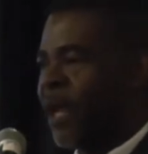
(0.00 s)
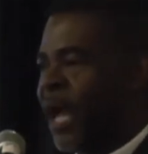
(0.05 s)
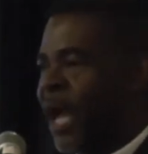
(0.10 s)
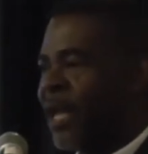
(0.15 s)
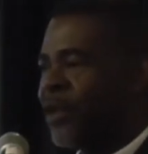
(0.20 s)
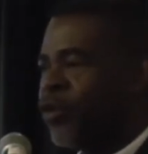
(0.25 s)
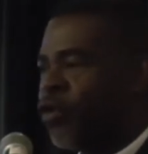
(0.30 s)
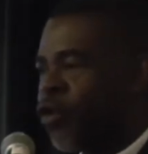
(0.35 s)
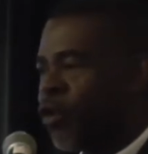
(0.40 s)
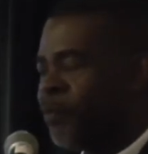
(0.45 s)

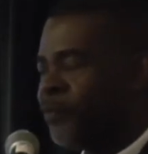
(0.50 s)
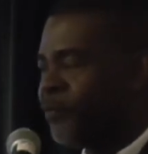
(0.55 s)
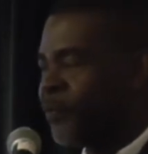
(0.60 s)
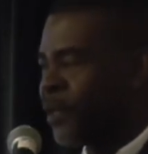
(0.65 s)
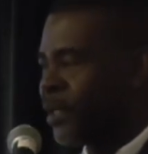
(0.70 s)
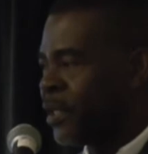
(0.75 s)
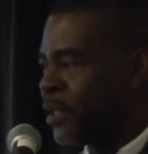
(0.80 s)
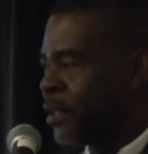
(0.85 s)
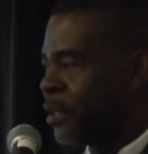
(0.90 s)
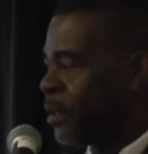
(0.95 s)
And
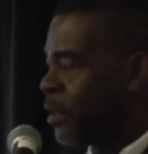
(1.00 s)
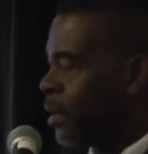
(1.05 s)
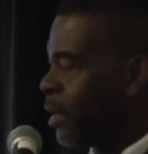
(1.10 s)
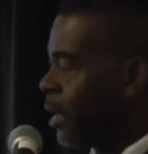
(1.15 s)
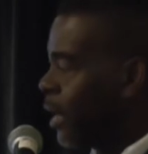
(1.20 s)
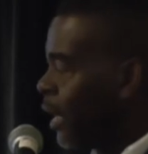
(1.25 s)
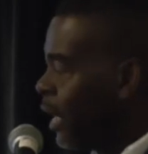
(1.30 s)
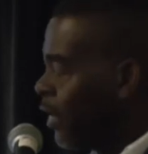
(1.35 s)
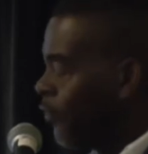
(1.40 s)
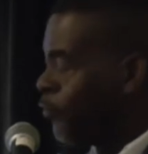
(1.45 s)

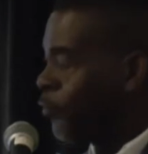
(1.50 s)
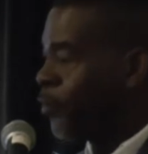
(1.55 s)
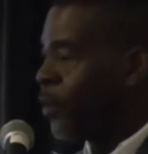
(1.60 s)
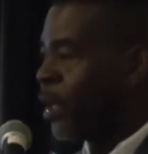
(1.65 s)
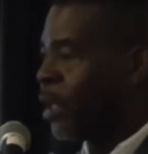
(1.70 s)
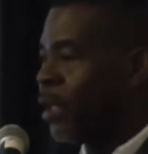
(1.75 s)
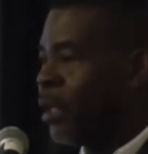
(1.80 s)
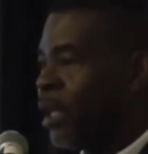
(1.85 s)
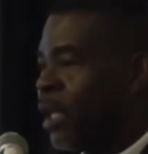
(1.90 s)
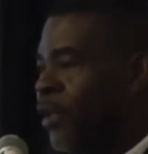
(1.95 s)
hopefully, if
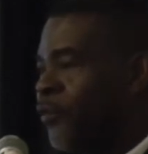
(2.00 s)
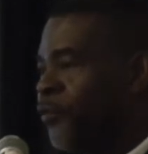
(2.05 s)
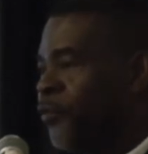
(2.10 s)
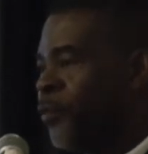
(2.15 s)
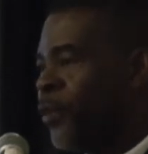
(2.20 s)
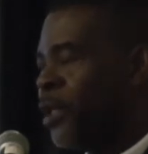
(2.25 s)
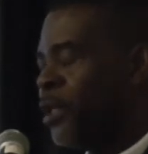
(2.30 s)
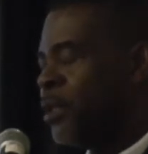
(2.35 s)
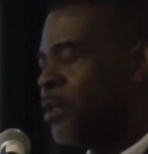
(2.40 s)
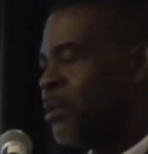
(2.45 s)

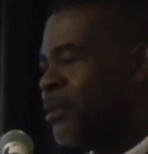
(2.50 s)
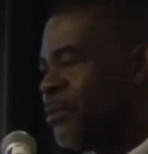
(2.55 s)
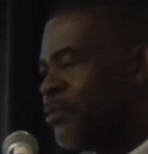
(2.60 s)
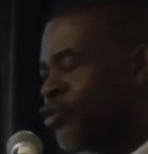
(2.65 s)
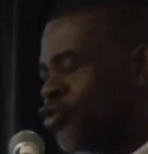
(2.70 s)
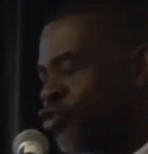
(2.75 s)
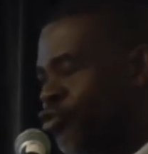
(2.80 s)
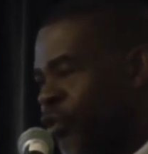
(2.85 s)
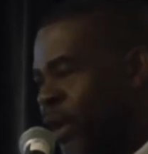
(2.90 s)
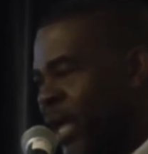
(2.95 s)
we
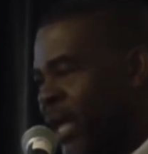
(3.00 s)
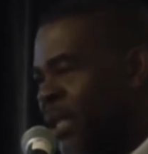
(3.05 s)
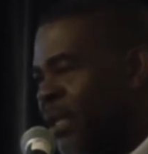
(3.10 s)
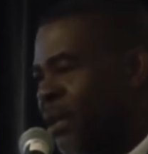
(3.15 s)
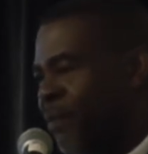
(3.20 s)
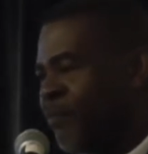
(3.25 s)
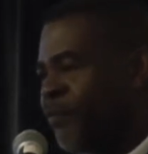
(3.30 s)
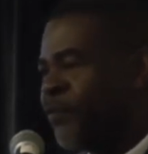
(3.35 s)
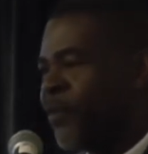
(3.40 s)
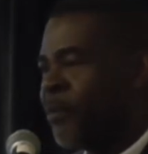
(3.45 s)
train
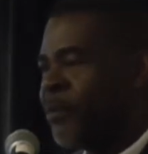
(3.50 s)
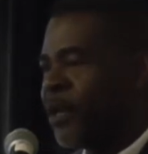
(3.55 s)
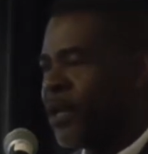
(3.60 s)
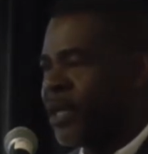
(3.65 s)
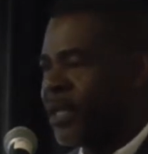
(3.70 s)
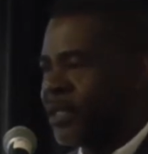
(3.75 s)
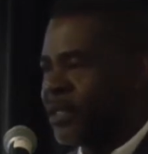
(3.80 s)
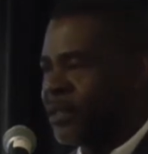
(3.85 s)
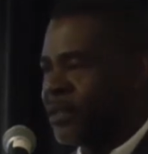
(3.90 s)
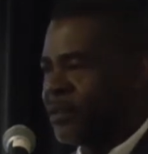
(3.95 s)
them from
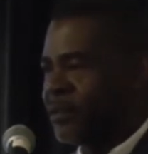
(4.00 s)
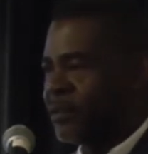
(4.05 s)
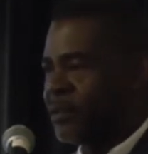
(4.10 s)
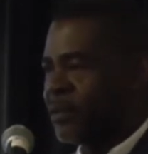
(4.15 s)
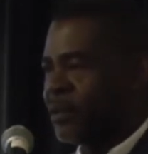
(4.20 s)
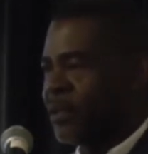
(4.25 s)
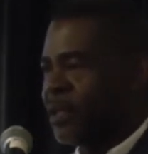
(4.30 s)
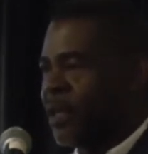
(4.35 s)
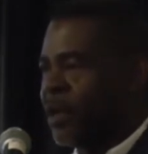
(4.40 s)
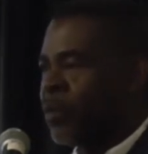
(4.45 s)
early,
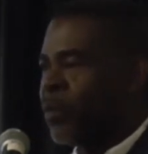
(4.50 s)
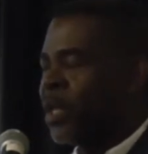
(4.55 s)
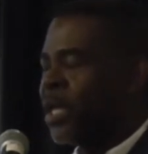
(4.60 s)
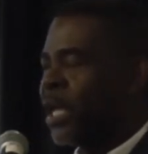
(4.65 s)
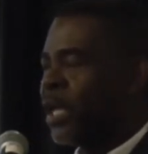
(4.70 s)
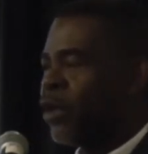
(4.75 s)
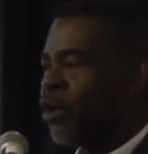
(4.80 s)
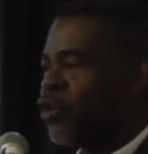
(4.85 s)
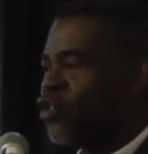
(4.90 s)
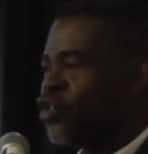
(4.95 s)
We
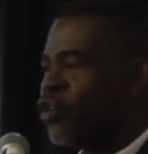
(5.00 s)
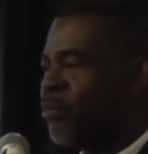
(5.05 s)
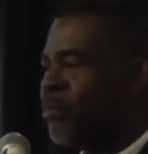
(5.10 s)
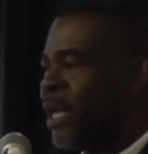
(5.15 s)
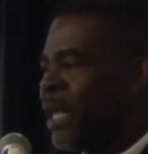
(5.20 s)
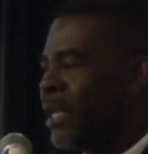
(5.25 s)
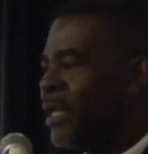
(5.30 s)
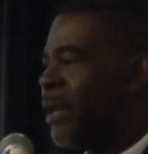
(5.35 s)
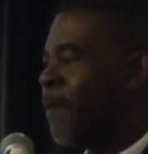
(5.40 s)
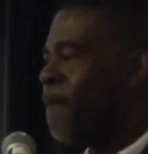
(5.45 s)
can also
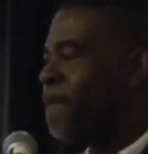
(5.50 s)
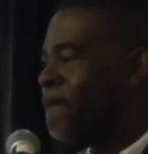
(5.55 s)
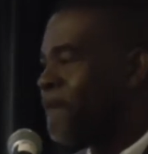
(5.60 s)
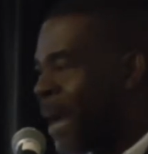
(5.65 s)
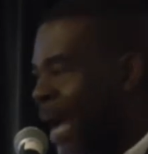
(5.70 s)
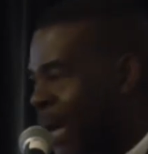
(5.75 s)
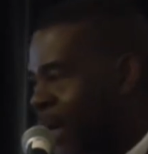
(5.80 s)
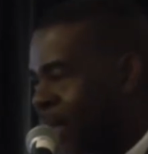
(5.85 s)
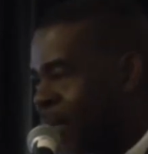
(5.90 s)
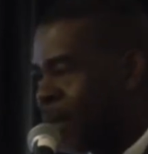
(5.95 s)
make them
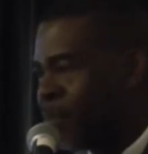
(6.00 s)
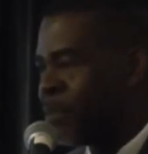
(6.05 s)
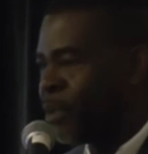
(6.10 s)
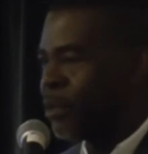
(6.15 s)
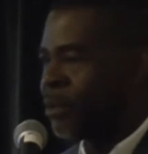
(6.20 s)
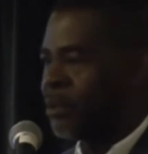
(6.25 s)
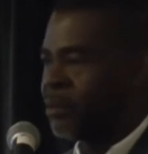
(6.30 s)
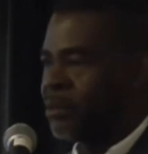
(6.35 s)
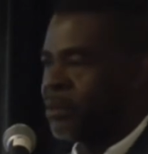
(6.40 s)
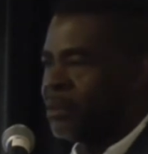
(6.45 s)

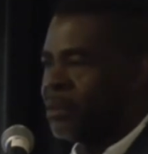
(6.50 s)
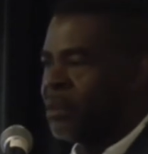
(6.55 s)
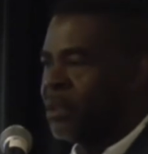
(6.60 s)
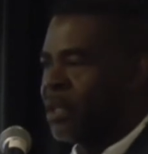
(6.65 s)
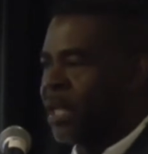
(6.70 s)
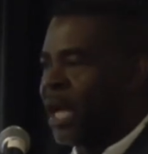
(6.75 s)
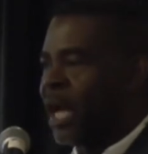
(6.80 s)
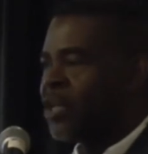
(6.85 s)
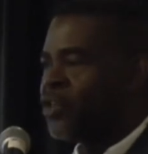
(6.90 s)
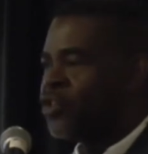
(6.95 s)
bankable,
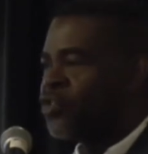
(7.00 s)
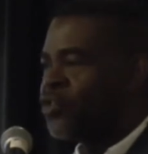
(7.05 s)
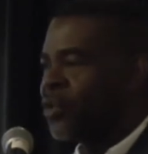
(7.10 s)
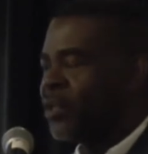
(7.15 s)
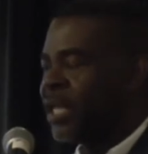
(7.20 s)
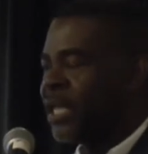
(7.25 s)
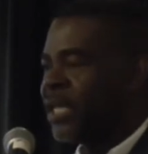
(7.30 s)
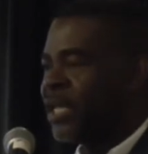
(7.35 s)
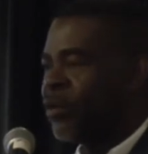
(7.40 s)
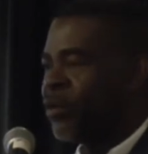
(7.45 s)
and so
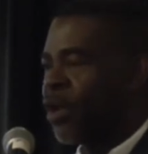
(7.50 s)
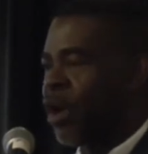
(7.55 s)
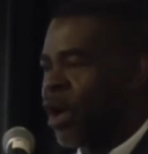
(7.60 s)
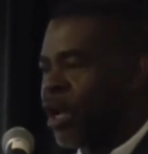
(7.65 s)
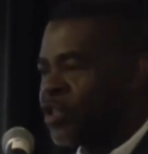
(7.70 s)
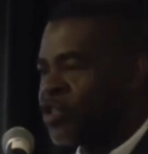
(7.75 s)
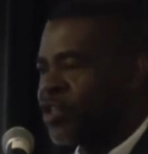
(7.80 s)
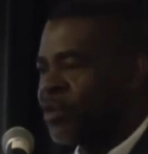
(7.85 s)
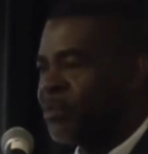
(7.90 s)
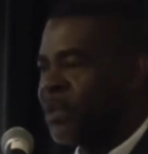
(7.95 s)
that they will
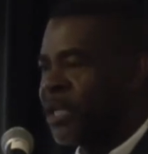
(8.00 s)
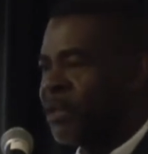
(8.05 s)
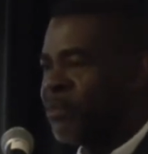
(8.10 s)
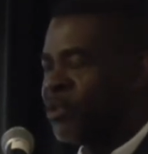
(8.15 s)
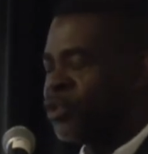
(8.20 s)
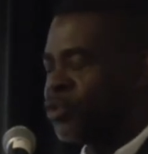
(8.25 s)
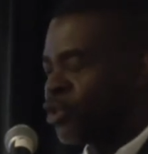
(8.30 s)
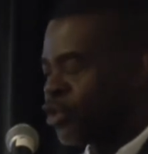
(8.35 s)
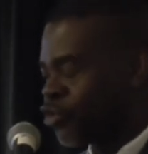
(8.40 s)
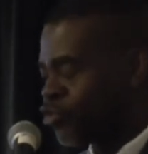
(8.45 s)
also be
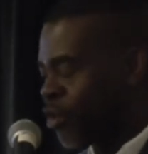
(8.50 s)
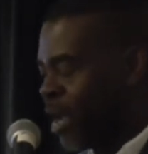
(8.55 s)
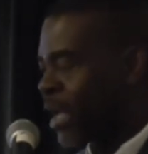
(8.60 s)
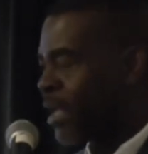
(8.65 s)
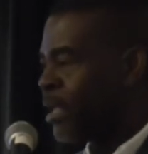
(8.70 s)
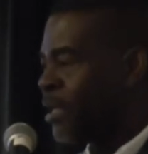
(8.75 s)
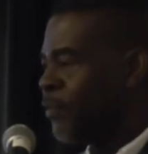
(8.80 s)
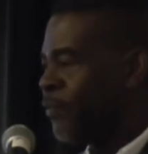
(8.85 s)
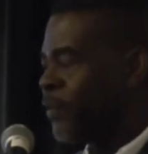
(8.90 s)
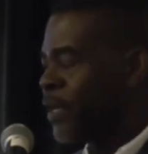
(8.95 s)
able to
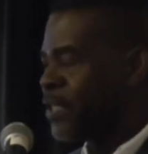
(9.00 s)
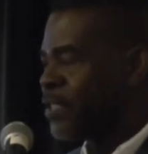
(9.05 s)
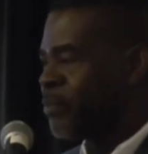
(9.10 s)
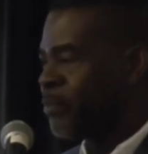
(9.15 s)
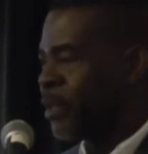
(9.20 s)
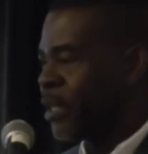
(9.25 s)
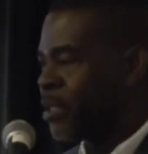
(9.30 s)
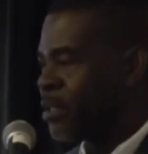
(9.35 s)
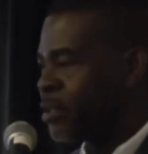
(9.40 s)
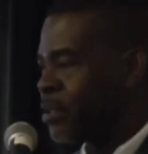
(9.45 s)
attract
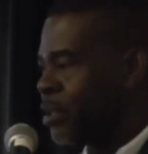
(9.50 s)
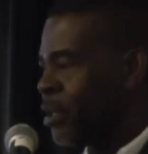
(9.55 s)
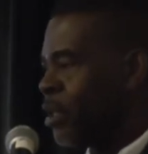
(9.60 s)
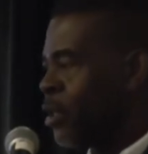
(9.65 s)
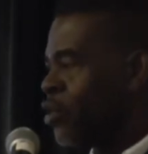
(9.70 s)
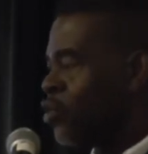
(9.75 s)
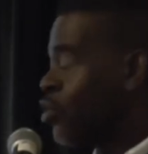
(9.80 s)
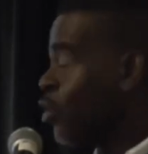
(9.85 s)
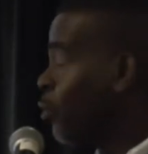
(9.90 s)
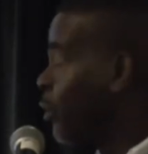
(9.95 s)
investments.
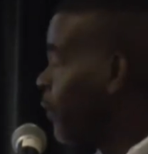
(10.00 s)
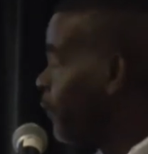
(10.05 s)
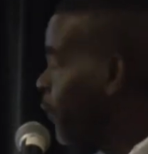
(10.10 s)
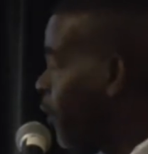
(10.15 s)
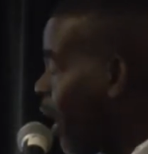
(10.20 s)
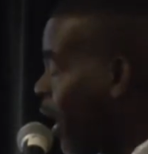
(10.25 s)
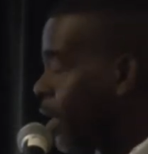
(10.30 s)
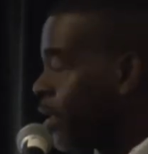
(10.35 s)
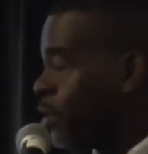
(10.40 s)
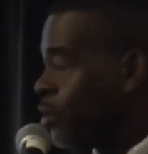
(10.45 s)
So we've
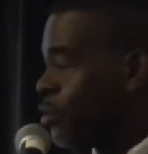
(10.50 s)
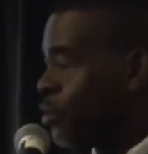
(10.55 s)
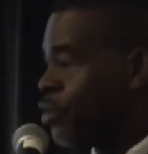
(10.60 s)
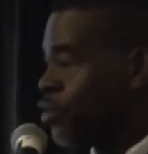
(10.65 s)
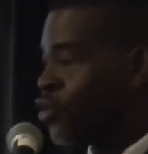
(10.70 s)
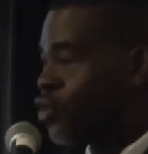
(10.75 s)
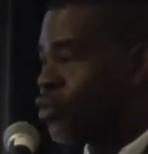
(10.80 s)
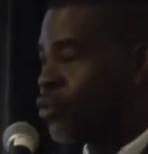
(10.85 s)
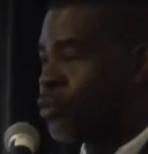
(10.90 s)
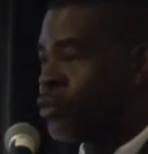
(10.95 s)
gone into the
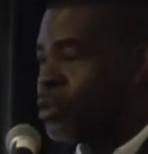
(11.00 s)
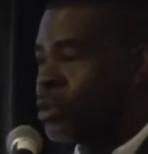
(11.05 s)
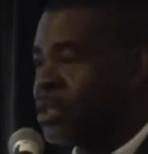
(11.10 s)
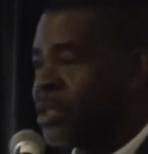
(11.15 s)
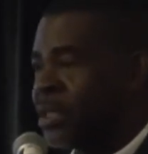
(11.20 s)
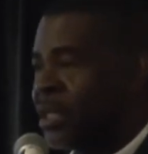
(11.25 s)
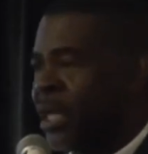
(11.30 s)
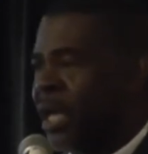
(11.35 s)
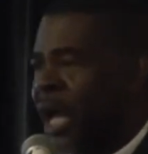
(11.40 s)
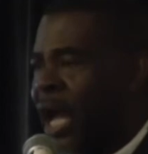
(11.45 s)
schools.